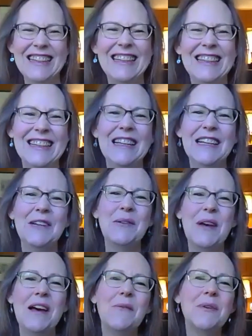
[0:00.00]
And
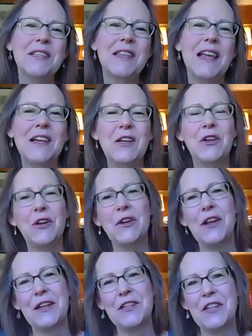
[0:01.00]
I always like a good
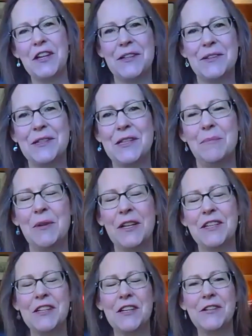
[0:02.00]
double
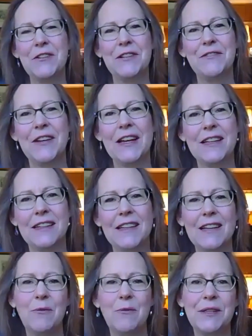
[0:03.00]
entendre if I can
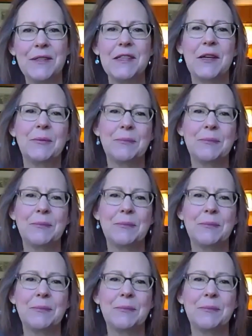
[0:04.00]
get one. So.